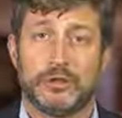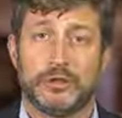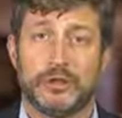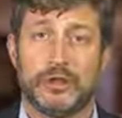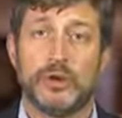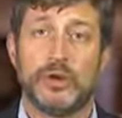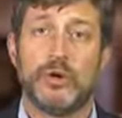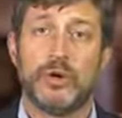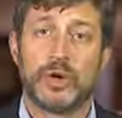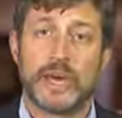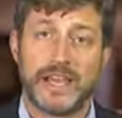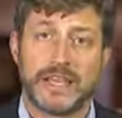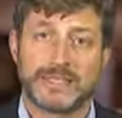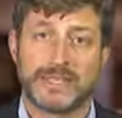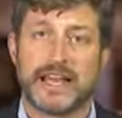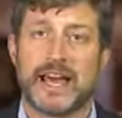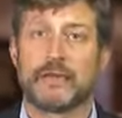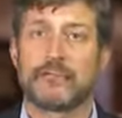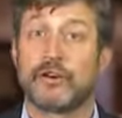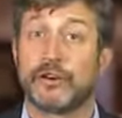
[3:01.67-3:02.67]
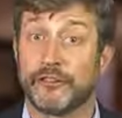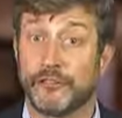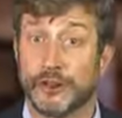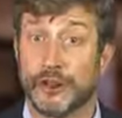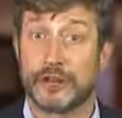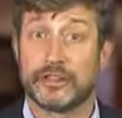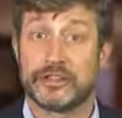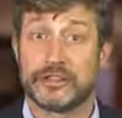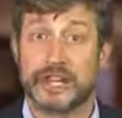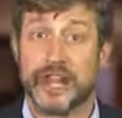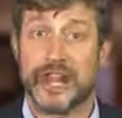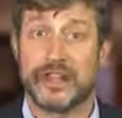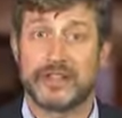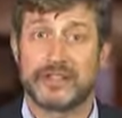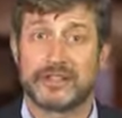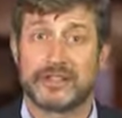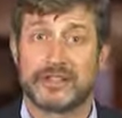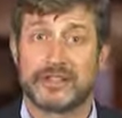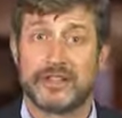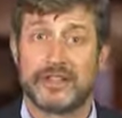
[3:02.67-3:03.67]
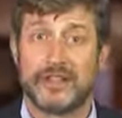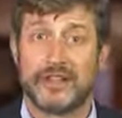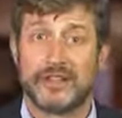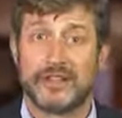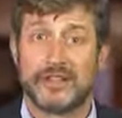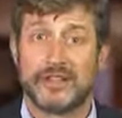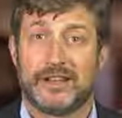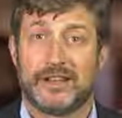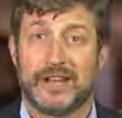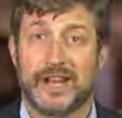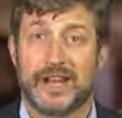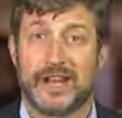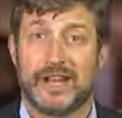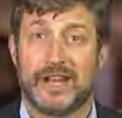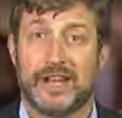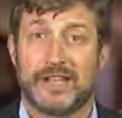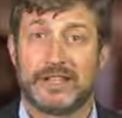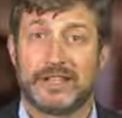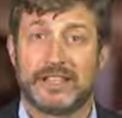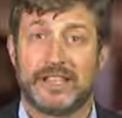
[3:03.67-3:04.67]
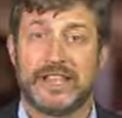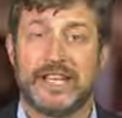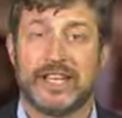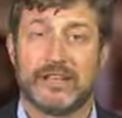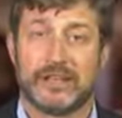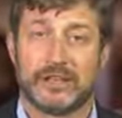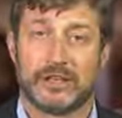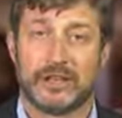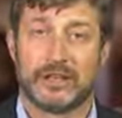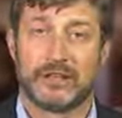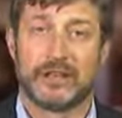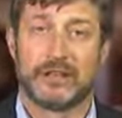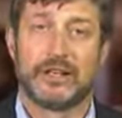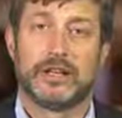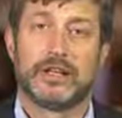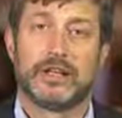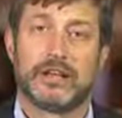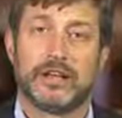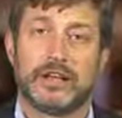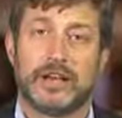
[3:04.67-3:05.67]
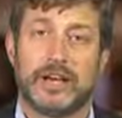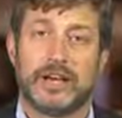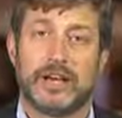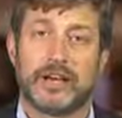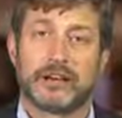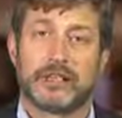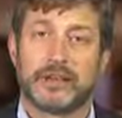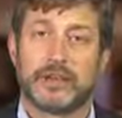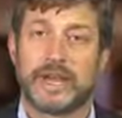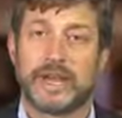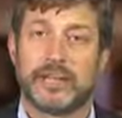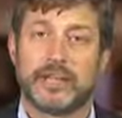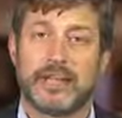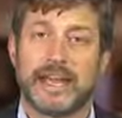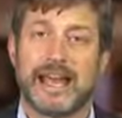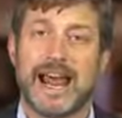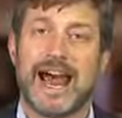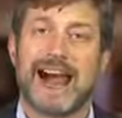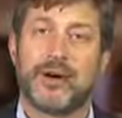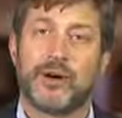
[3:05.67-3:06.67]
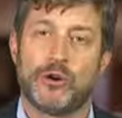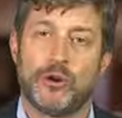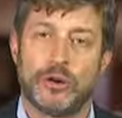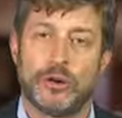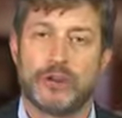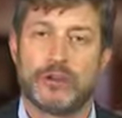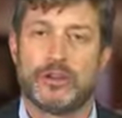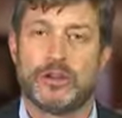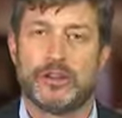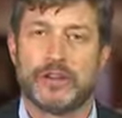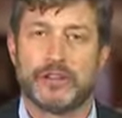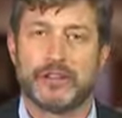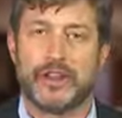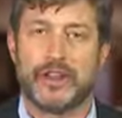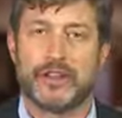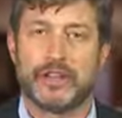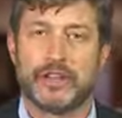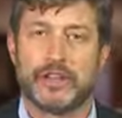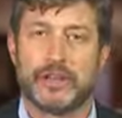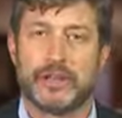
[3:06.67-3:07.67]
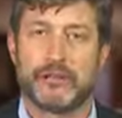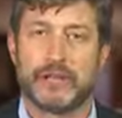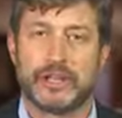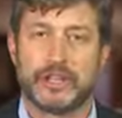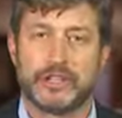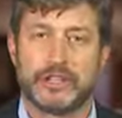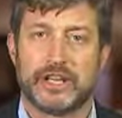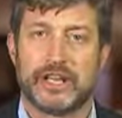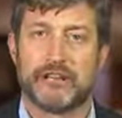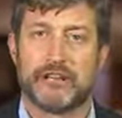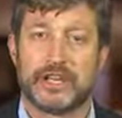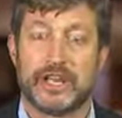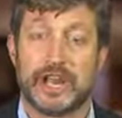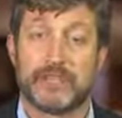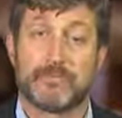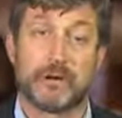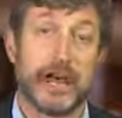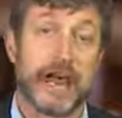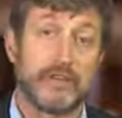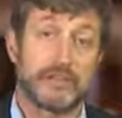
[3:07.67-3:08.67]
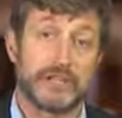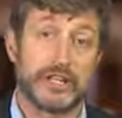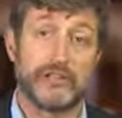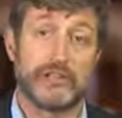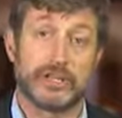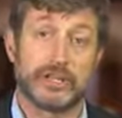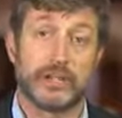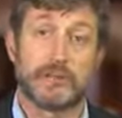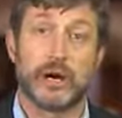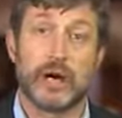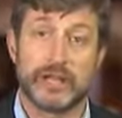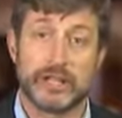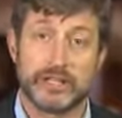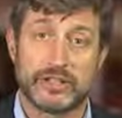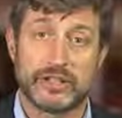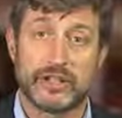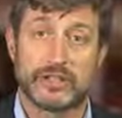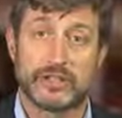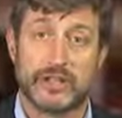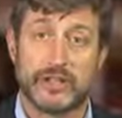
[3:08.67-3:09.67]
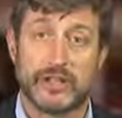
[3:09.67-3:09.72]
who gets that preferred status as healer, to regulate how that therapy is given, and perhaps even to punish